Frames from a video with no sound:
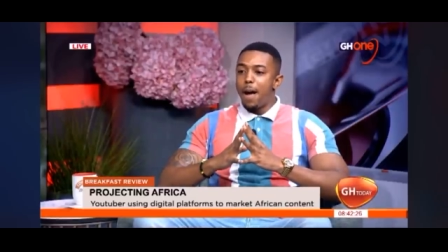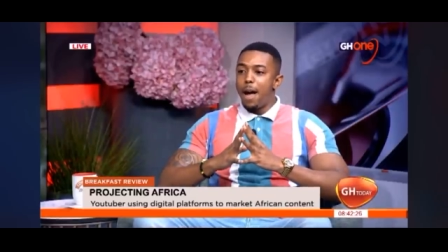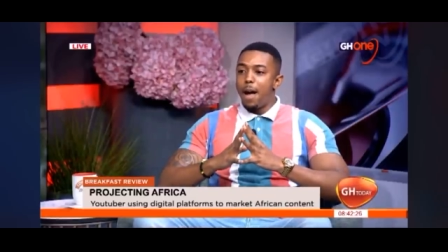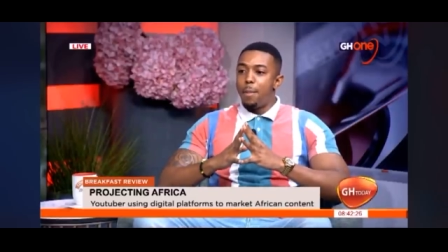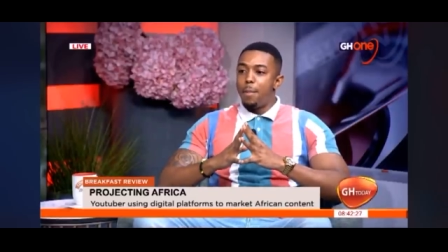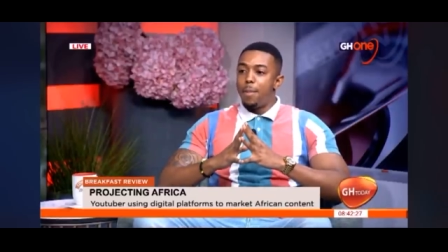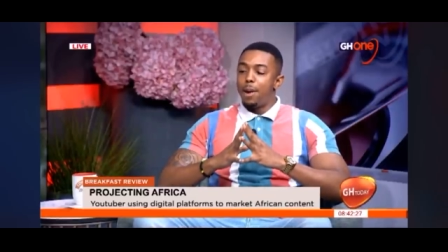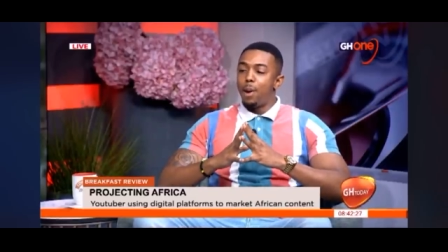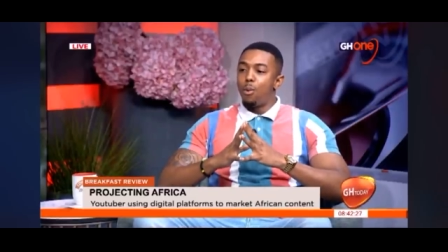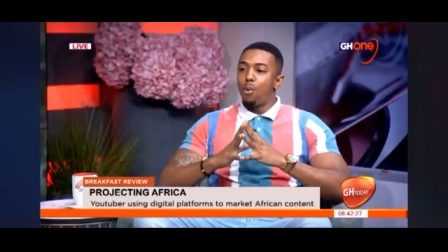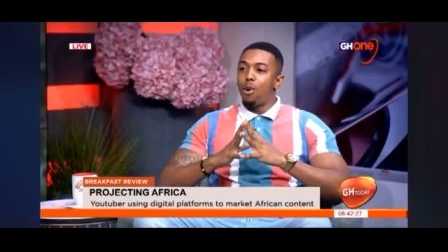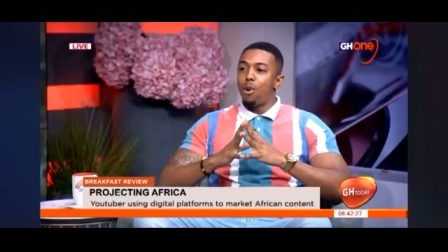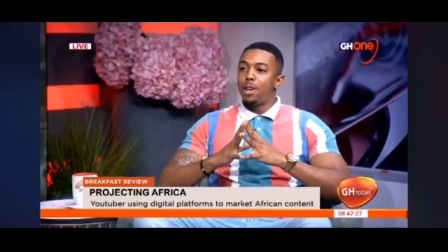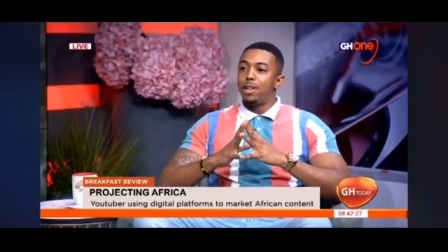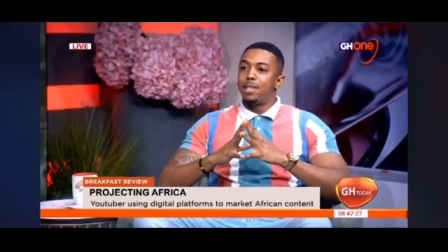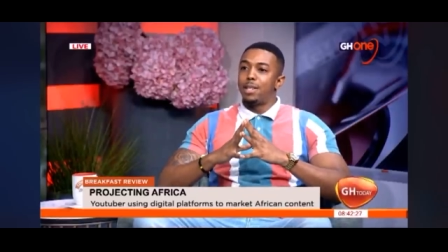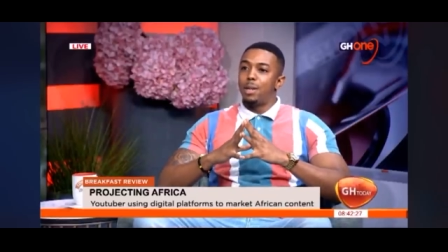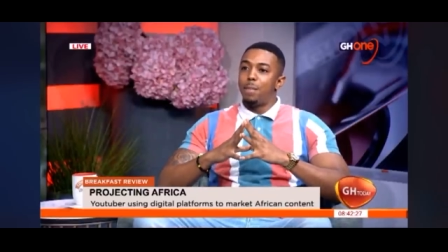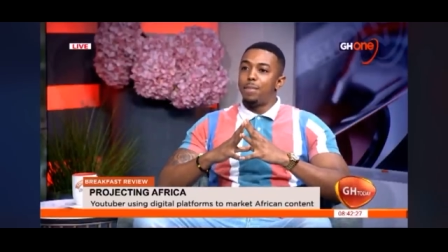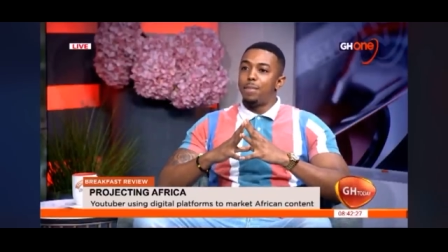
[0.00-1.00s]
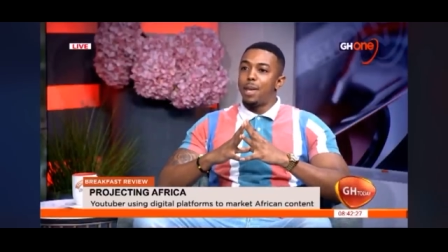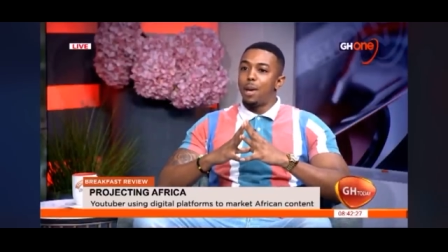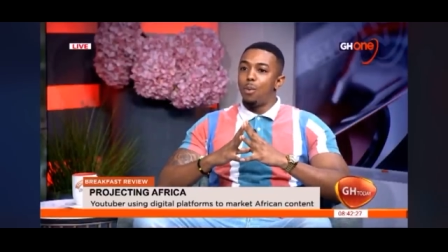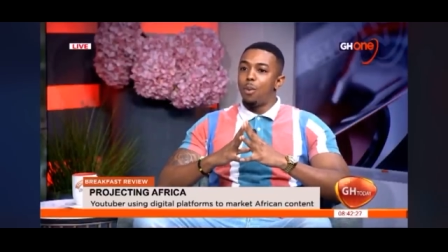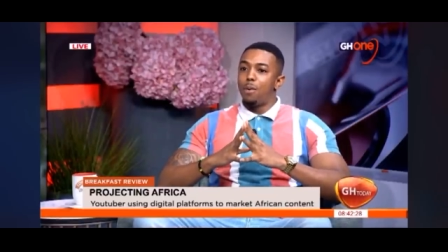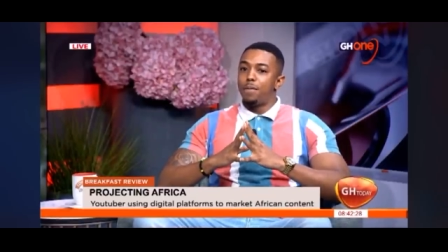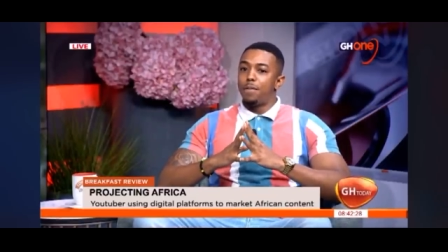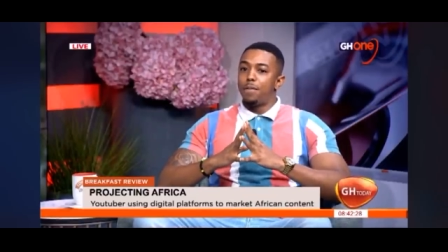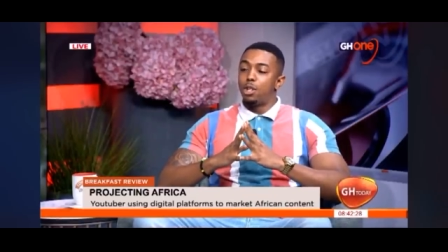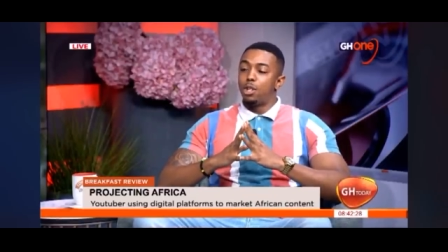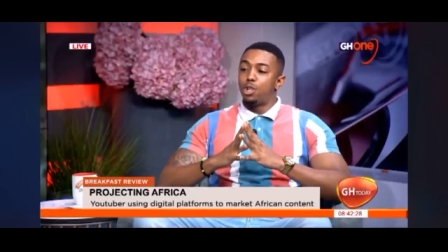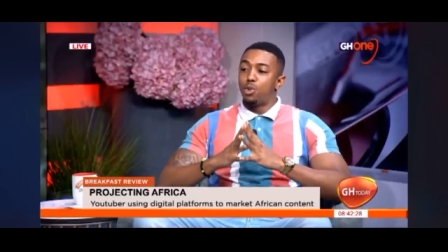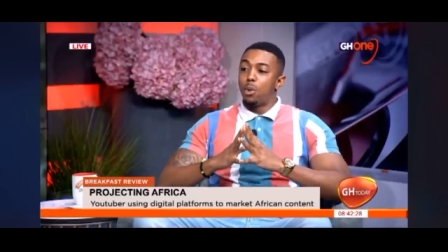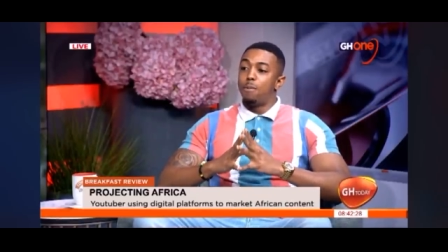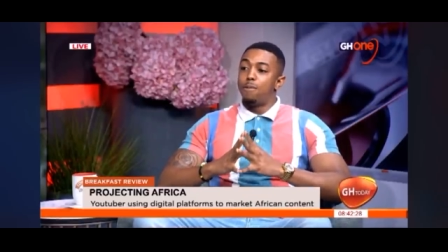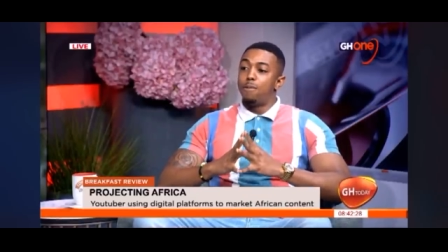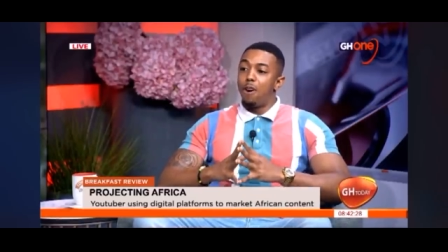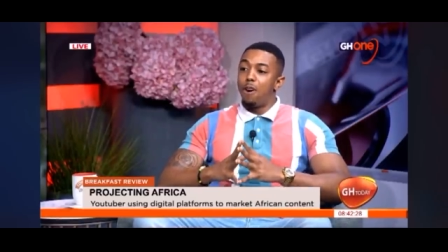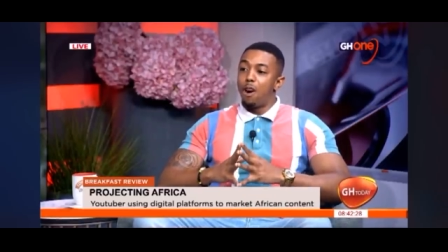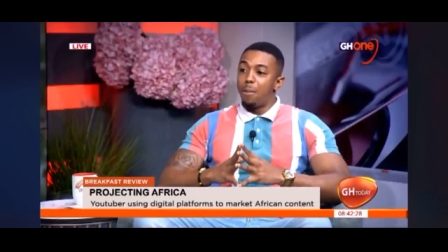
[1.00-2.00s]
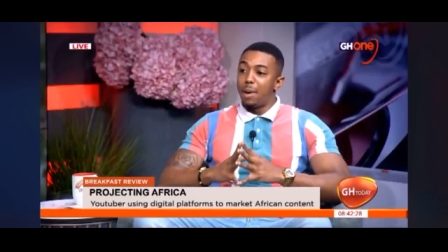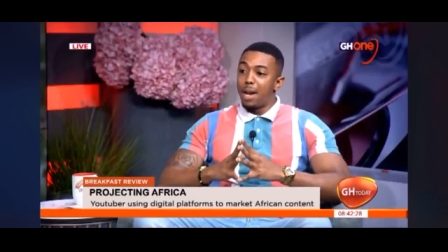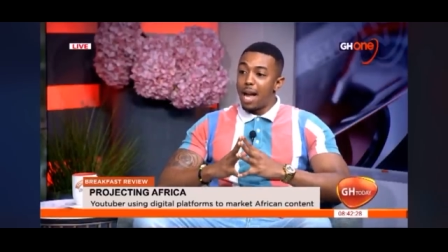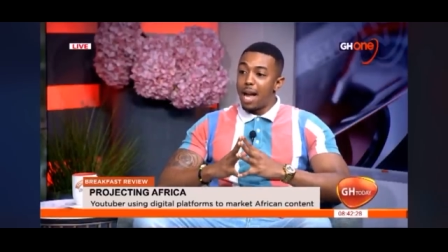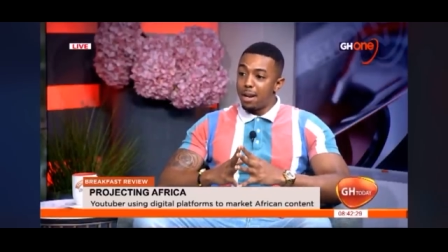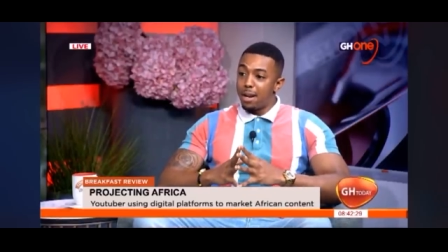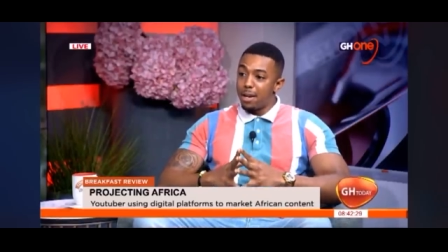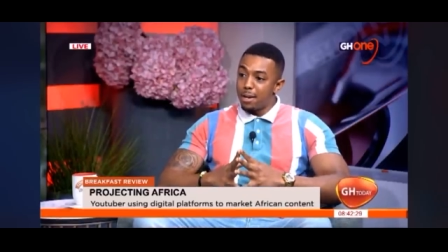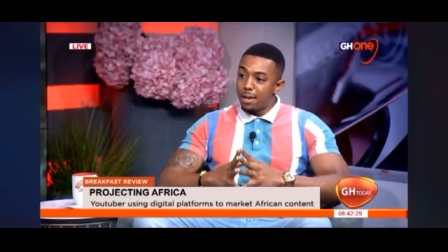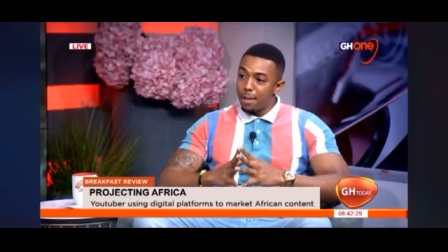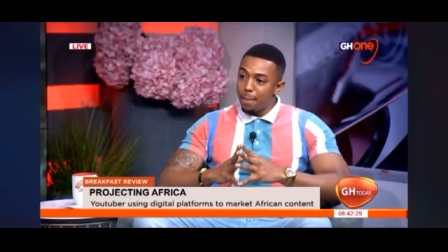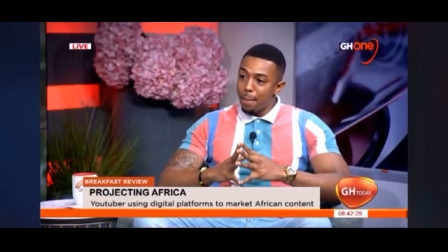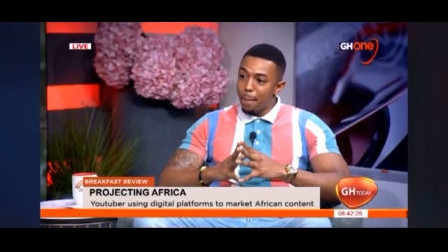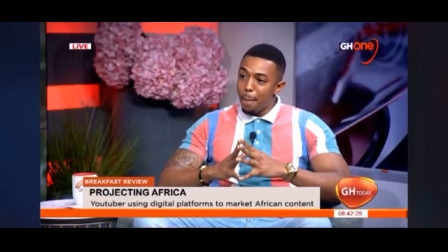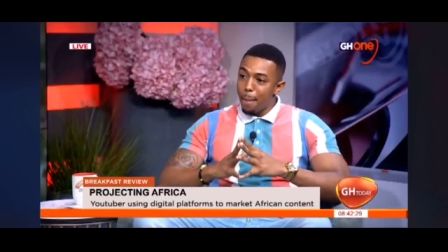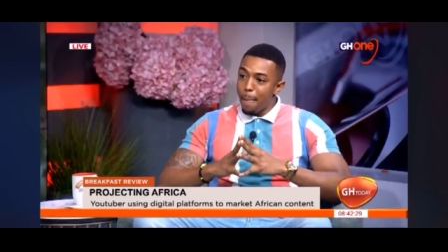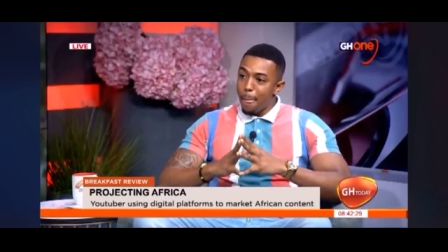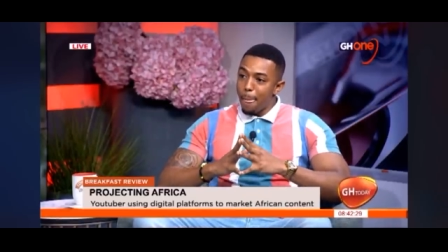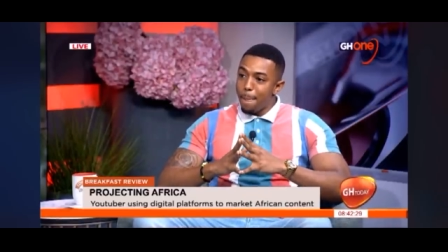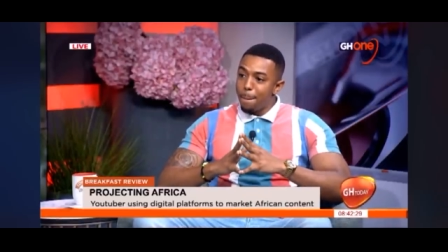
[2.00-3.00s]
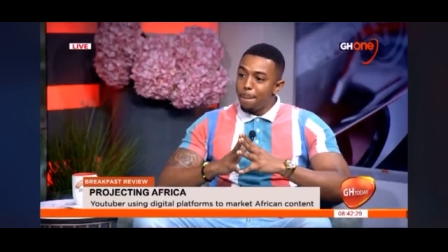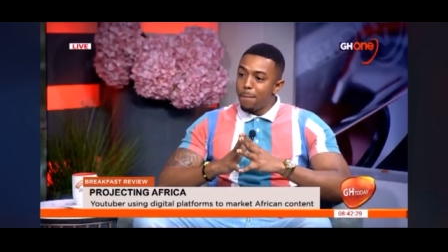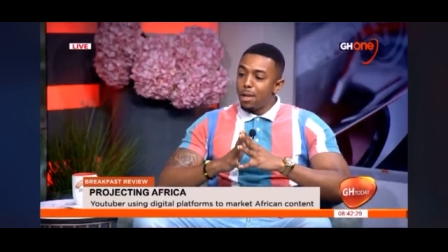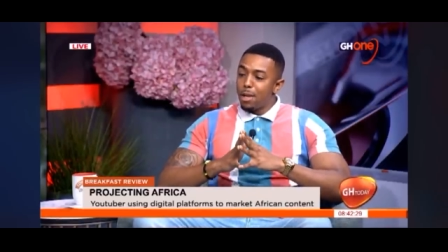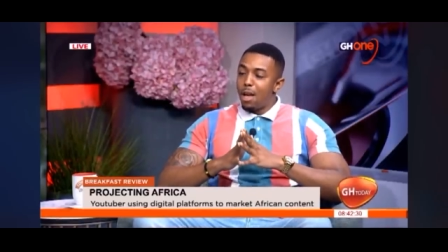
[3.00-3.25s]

I've been working something with the shrimp farm in Ghana. Mm.